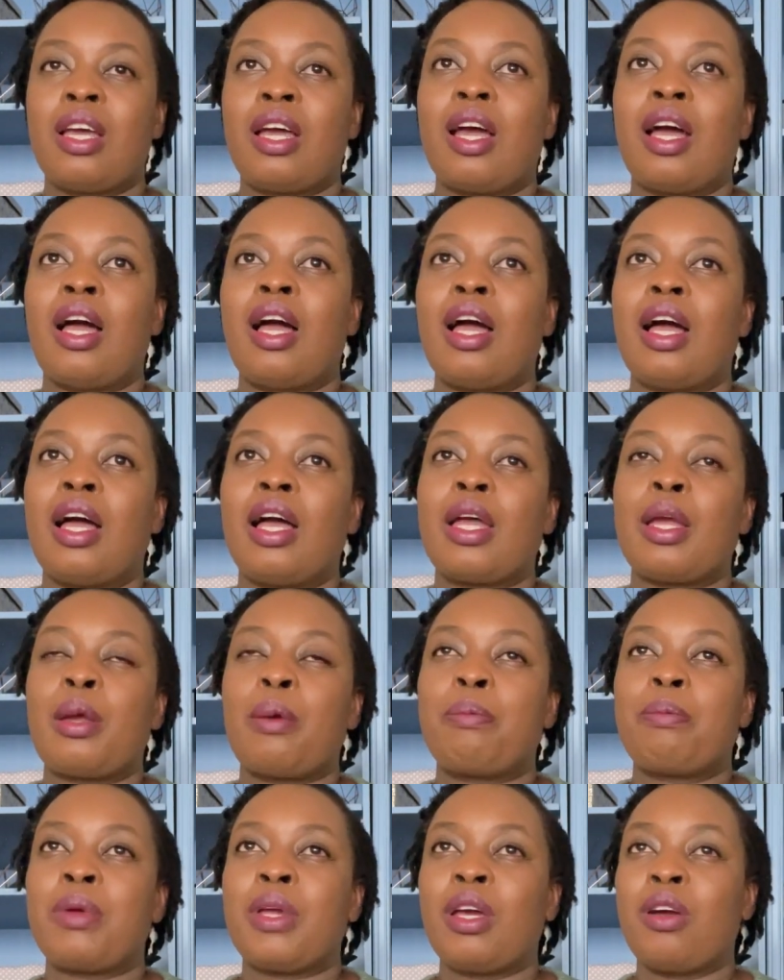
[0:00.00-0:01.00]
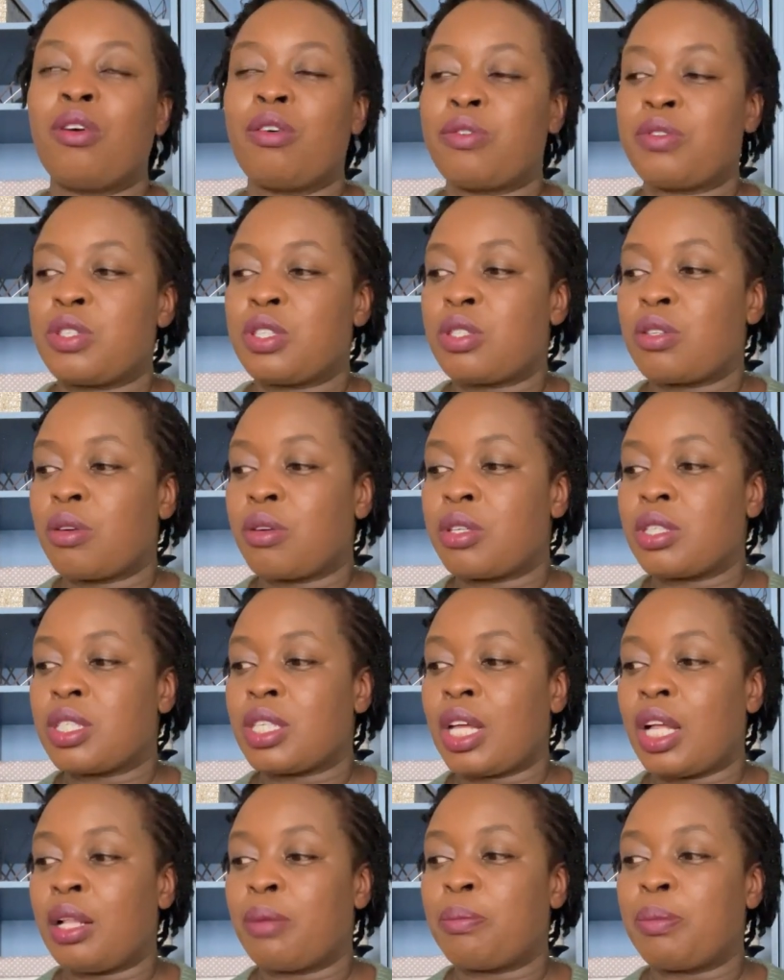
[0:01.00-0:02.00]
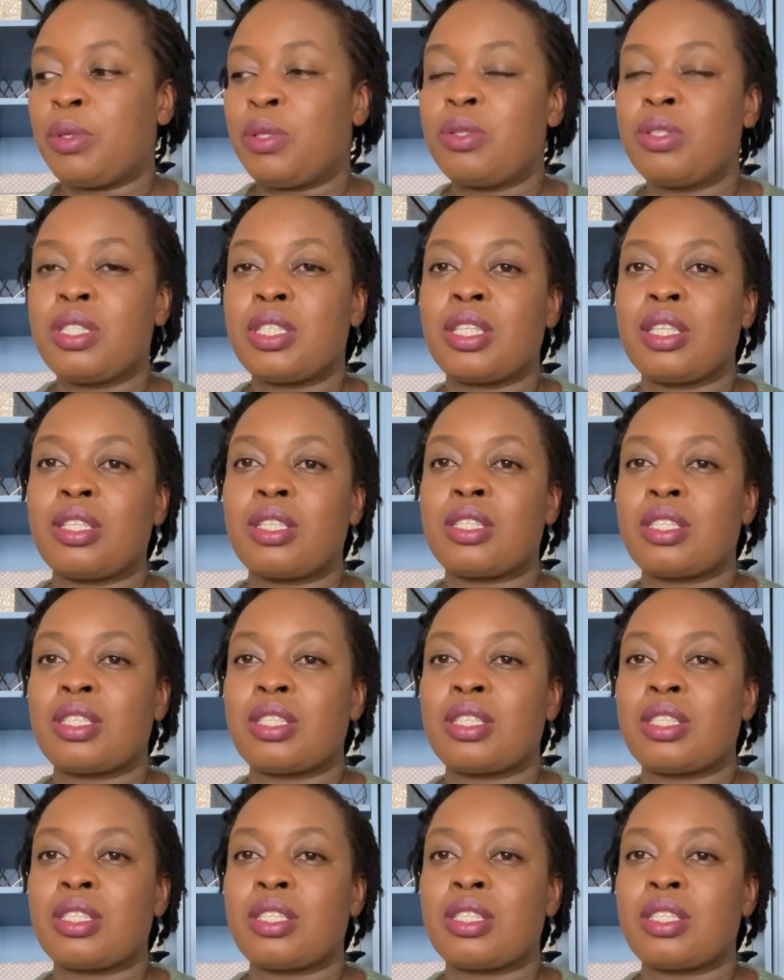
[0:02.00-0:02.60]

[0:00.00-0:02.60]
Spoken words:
are a pair of socks. I'll be using